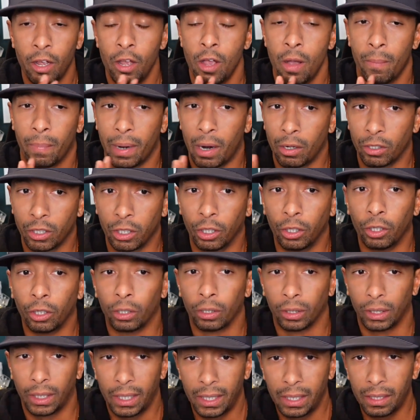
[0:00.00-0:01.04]
but I was
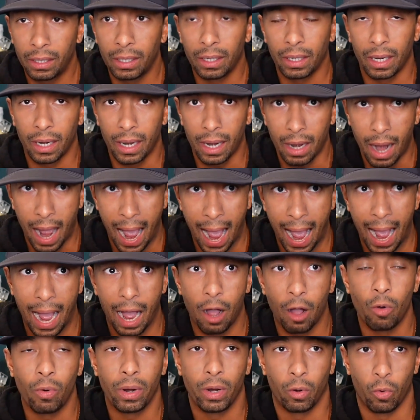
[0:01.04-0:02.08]
learning
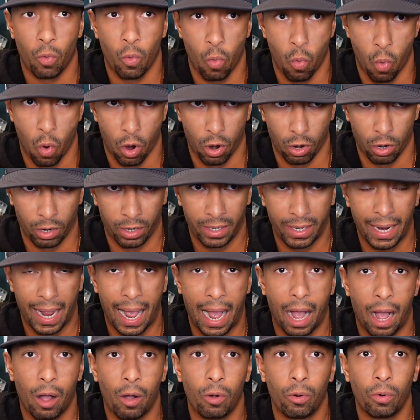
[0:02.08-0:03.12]
how it worked,
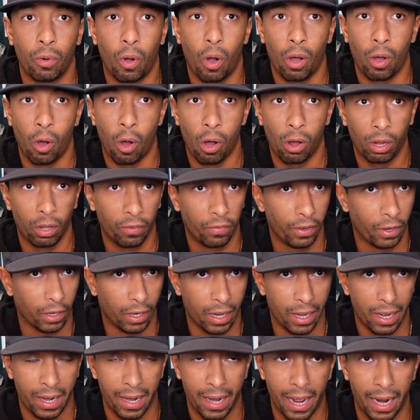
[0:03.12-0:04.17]
how all of it
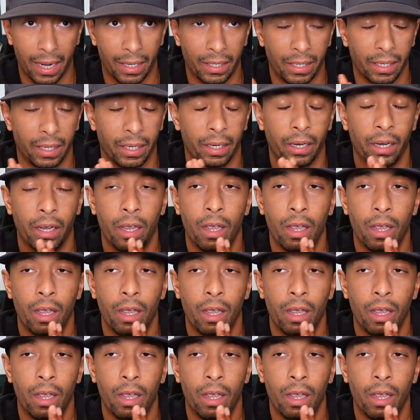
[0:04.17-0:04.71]
connected.